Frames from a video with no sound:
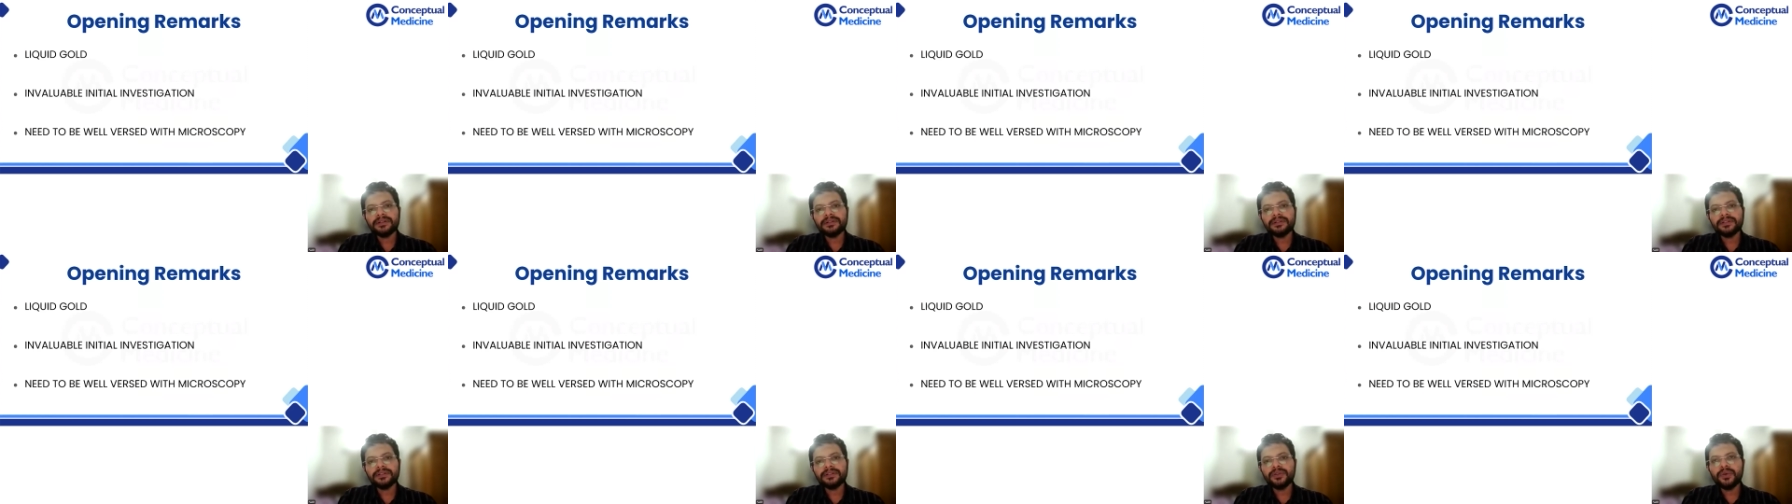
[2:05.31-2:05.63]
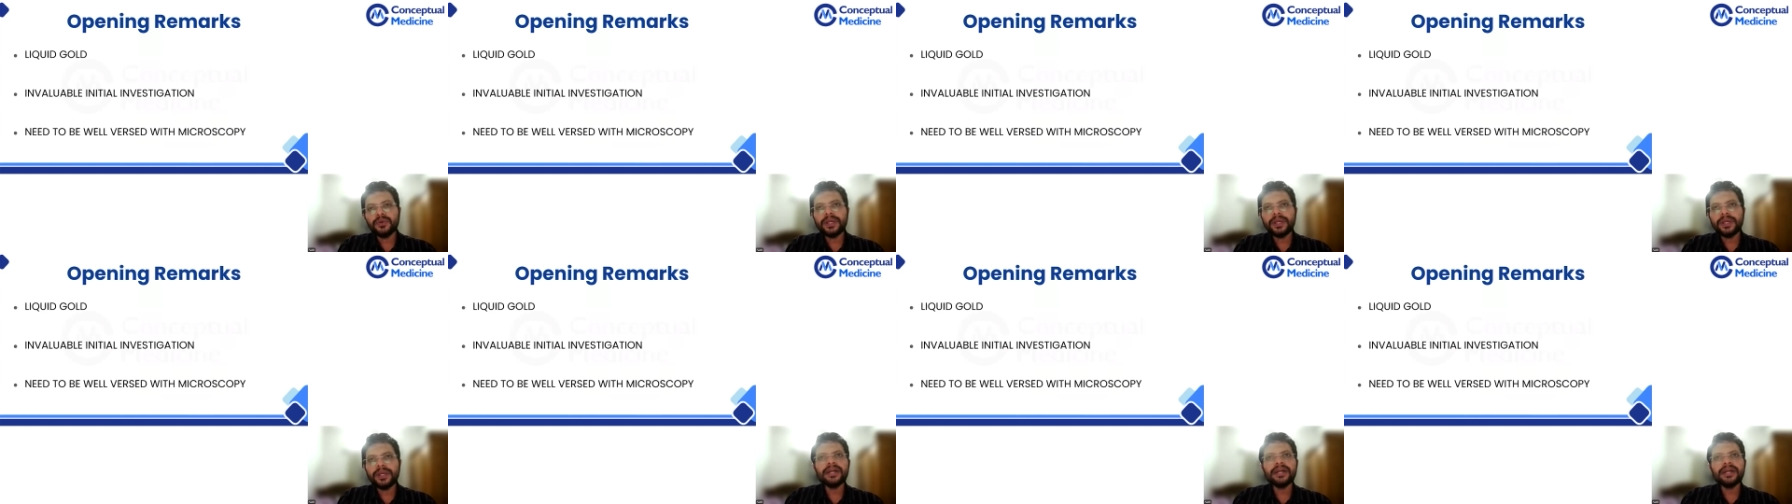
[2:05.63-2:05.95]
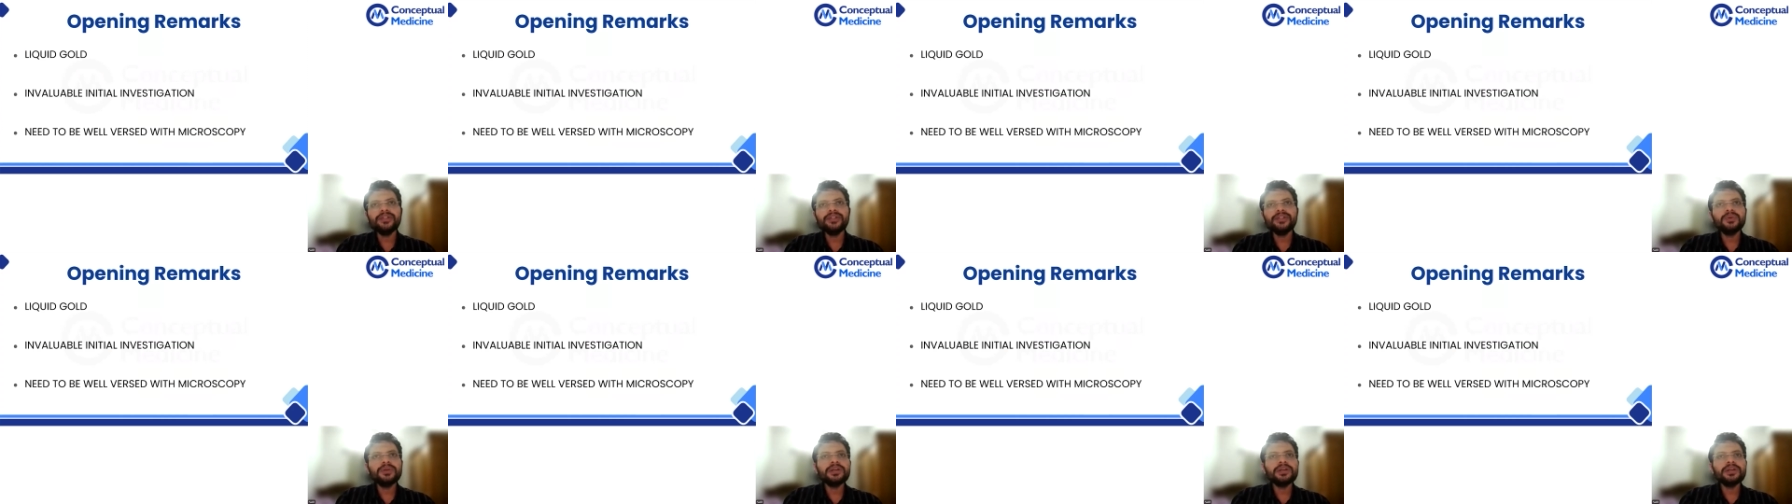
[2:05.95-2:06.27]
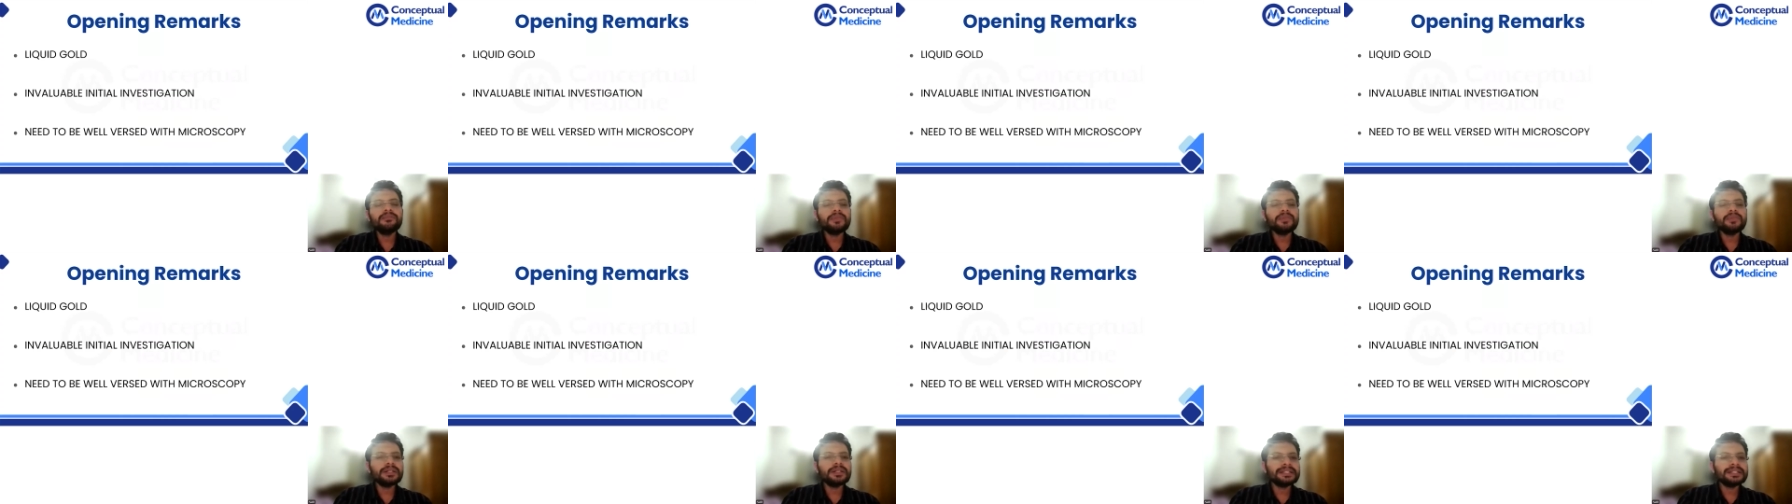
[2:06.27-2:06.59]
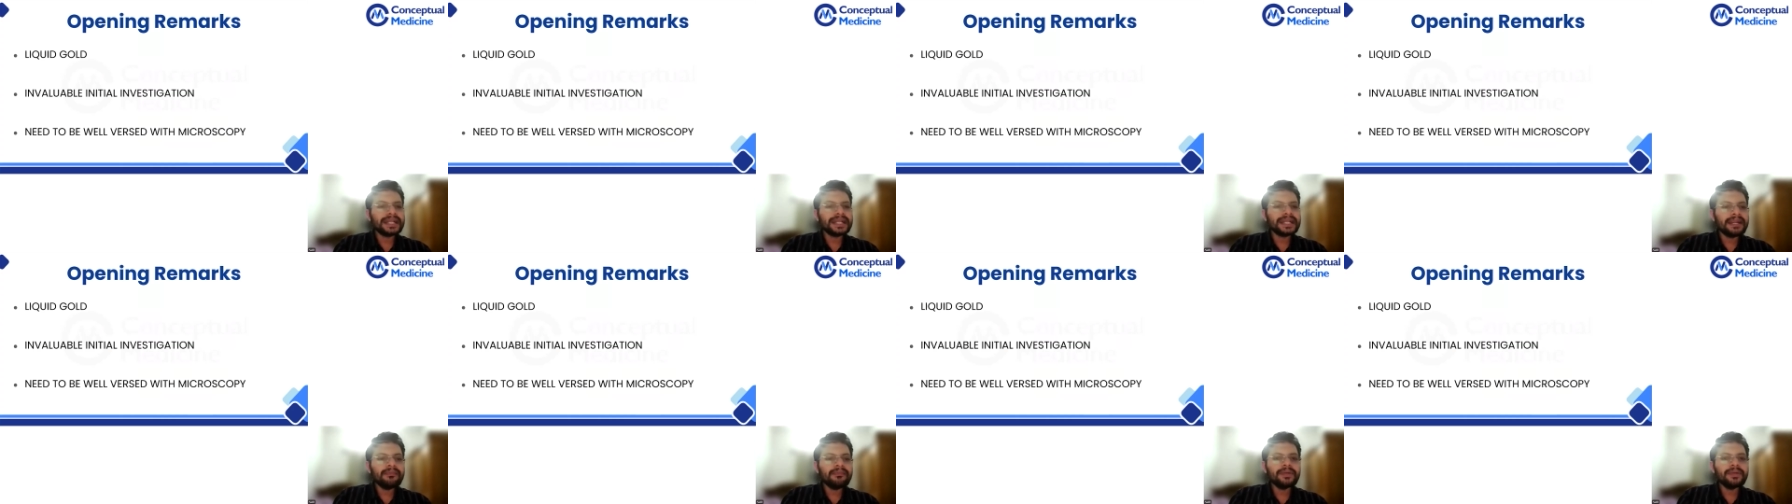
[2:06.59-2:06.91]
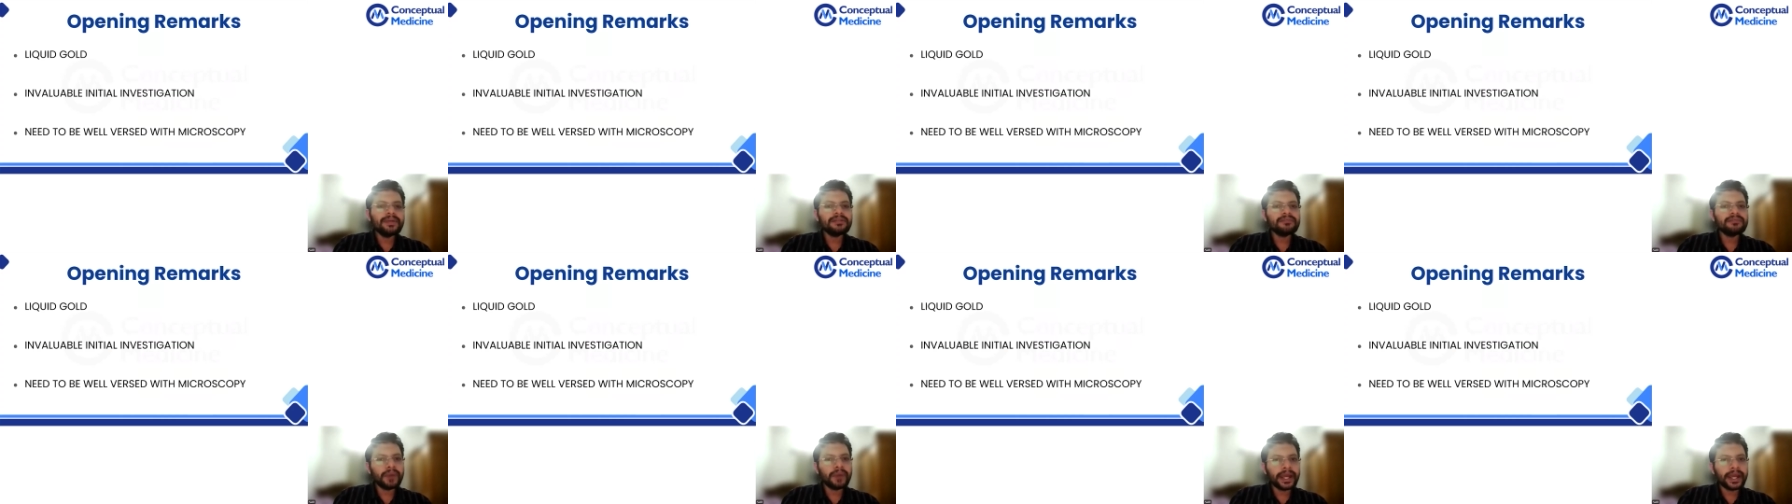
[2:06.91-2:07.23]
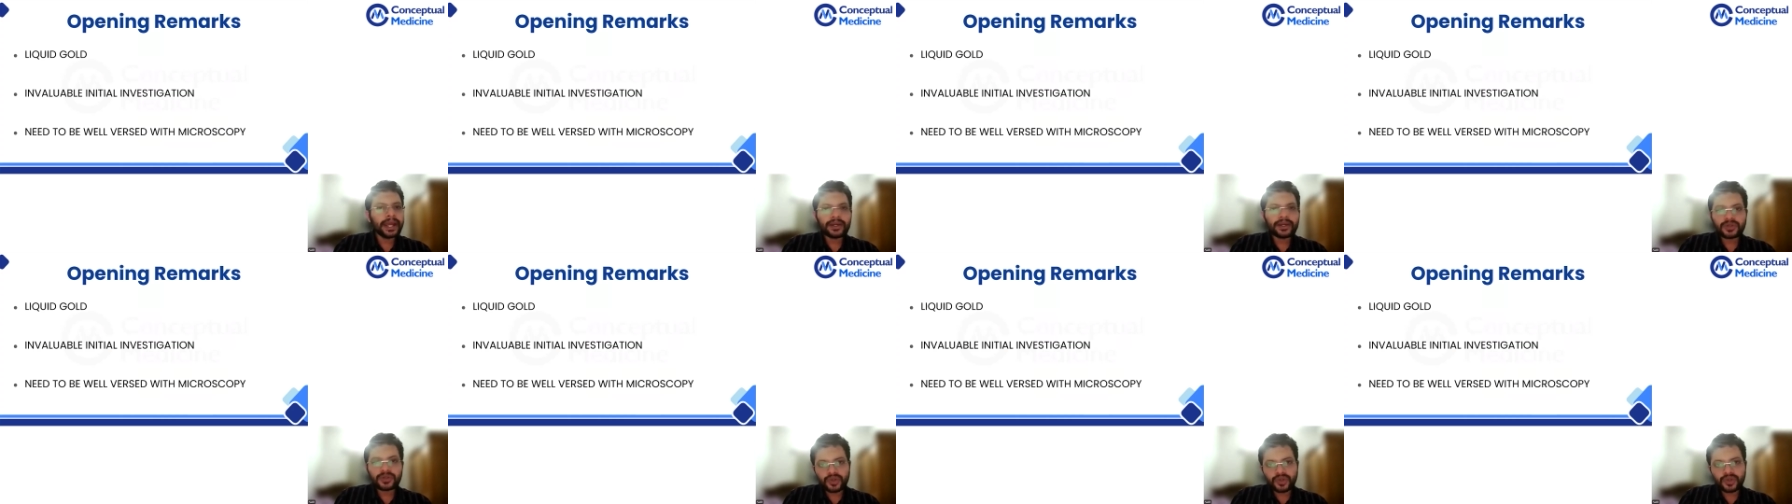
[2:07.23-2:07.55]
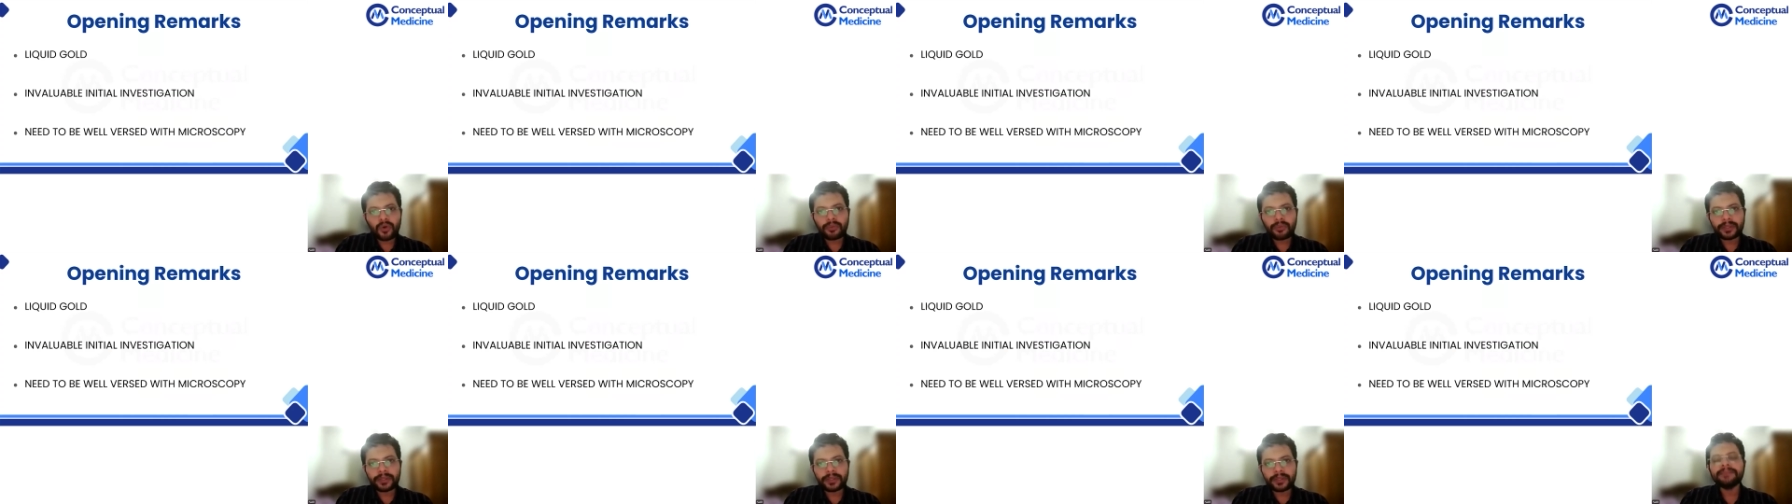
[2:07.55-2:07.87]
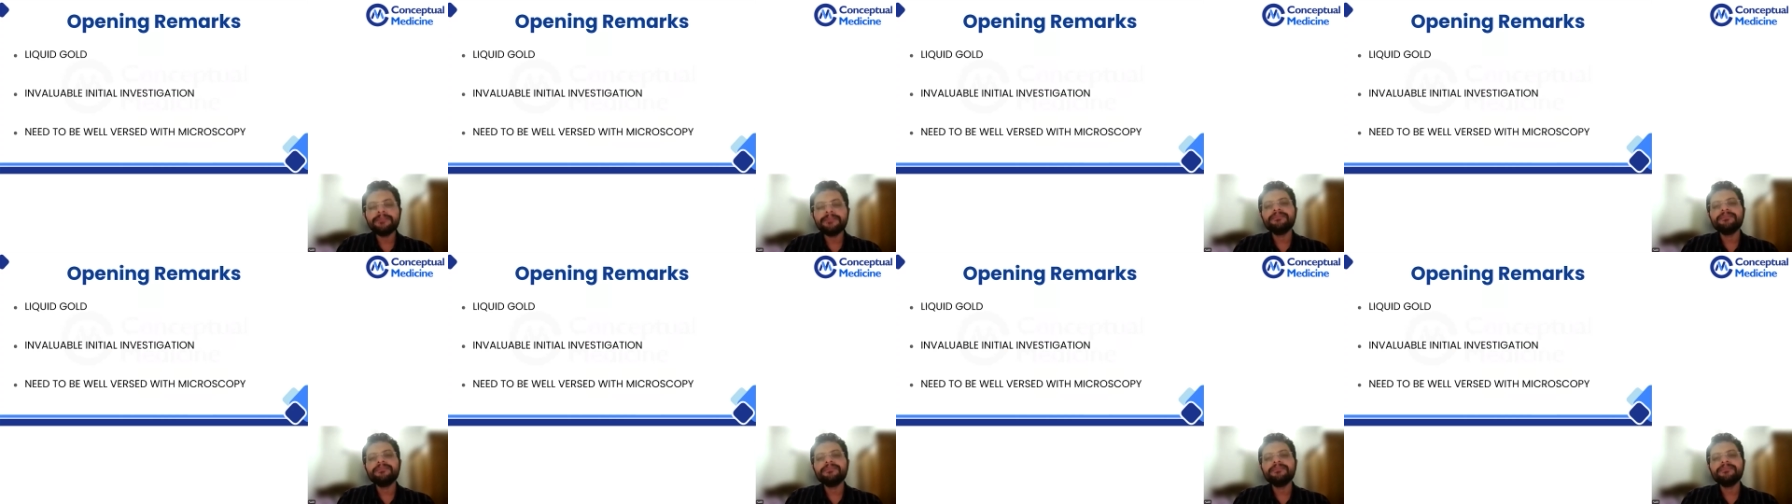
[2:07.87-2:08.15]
doing a urine sediment microscopy